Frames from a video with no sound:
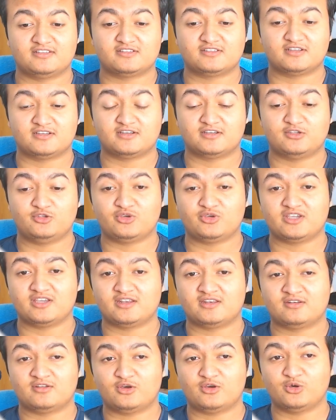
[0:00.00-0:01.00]
you
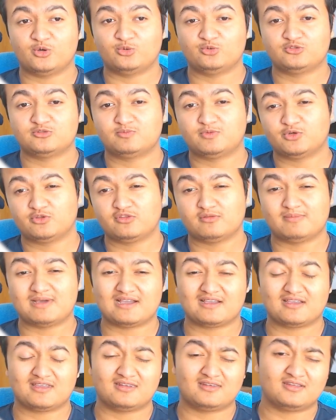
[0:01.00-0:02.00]
can host both your
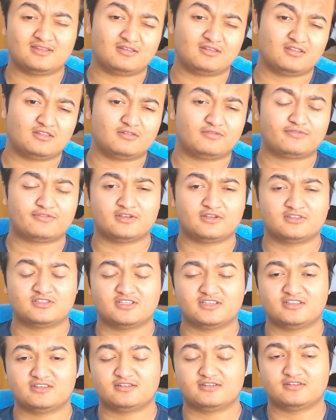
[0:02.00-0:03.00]
backend and the front
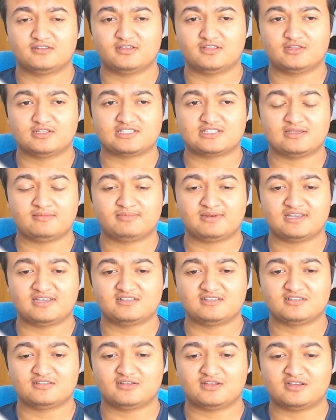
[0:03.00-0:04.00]
end in the same
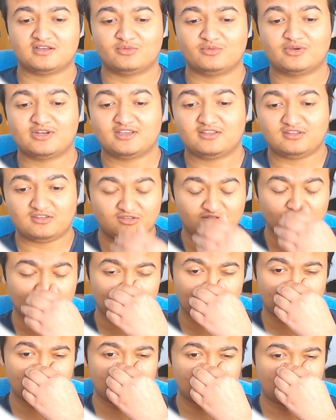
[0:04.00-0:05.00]
place. What
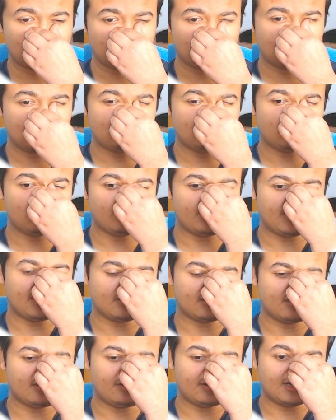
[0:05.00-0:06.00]
I'm doing
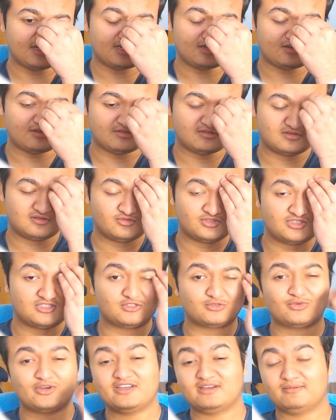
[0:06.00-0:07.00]
actually right now, which
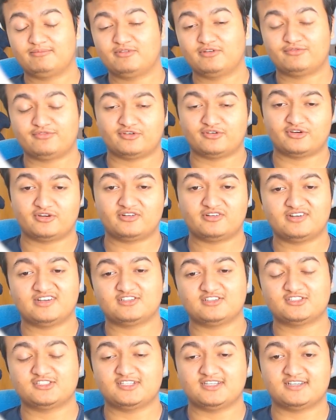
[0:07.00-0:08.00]
is why I prefer
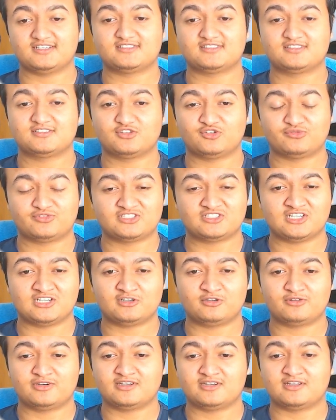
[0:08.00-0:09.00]
Next.js over
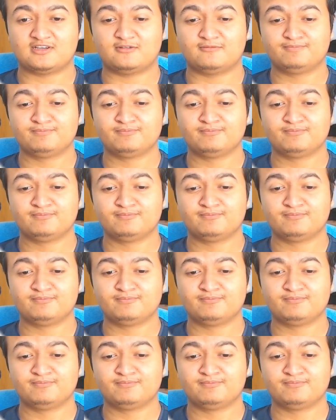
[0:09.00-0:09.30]
Django right now,